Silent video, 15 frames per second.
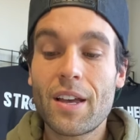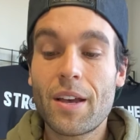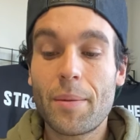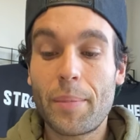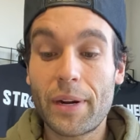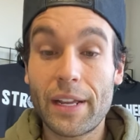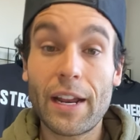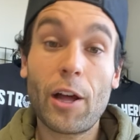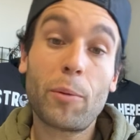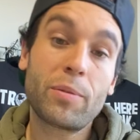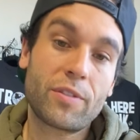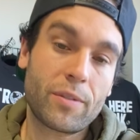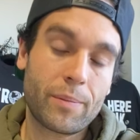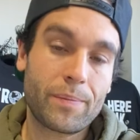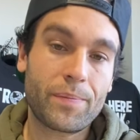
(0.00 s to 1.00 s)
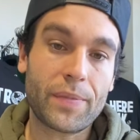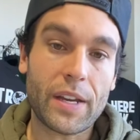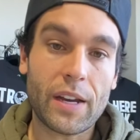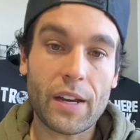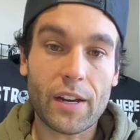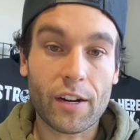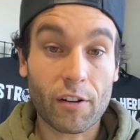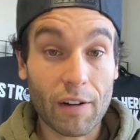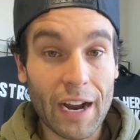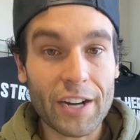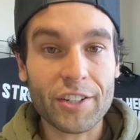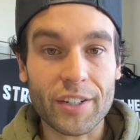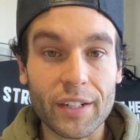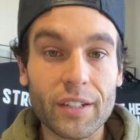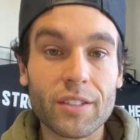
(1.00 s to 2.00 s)
But it helps from
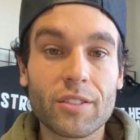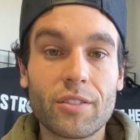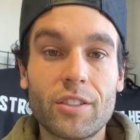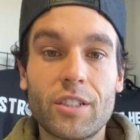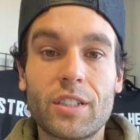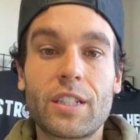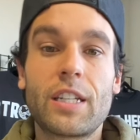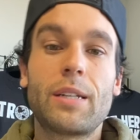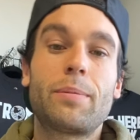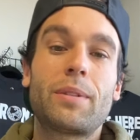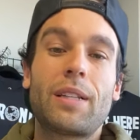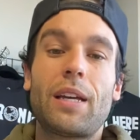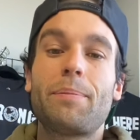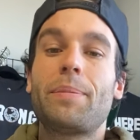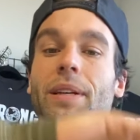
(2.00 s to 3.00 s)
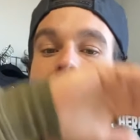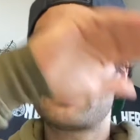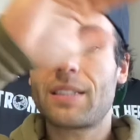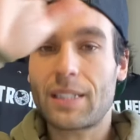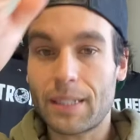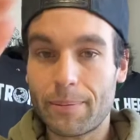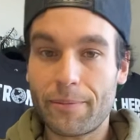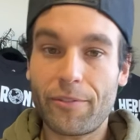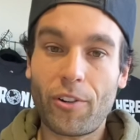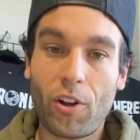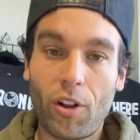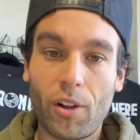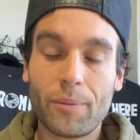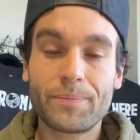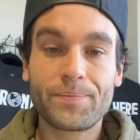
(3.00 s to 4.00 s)
crashing. So it just keeps that big steep
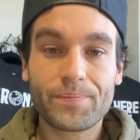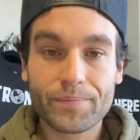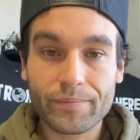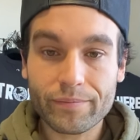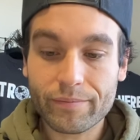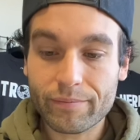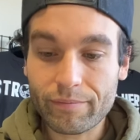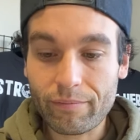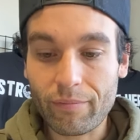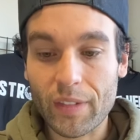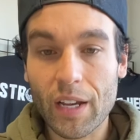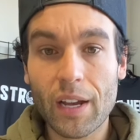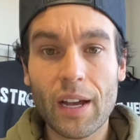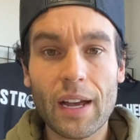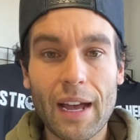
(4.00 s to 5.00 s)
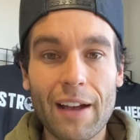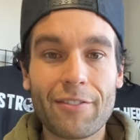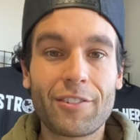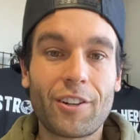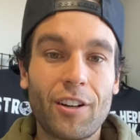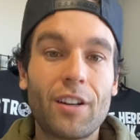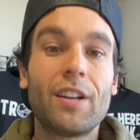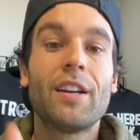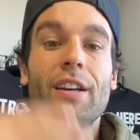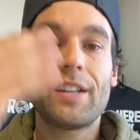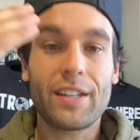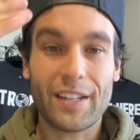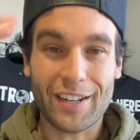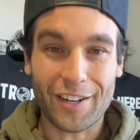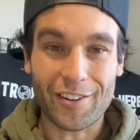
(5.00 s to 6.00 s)
fall after
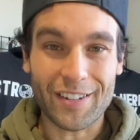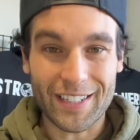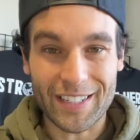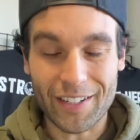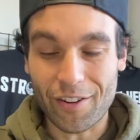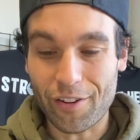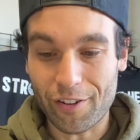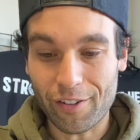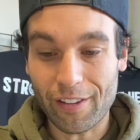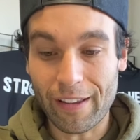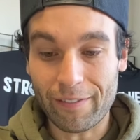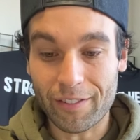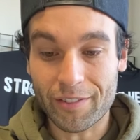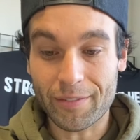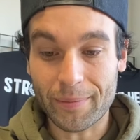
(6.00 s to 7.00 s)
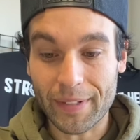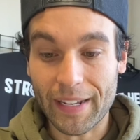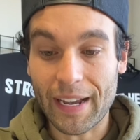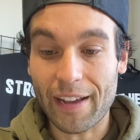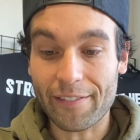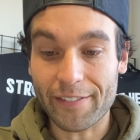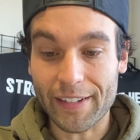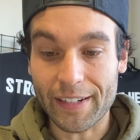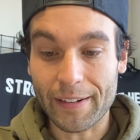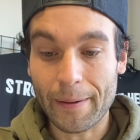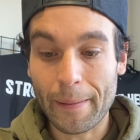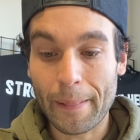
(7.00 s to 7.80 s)
increasing all your levels from the caffeine.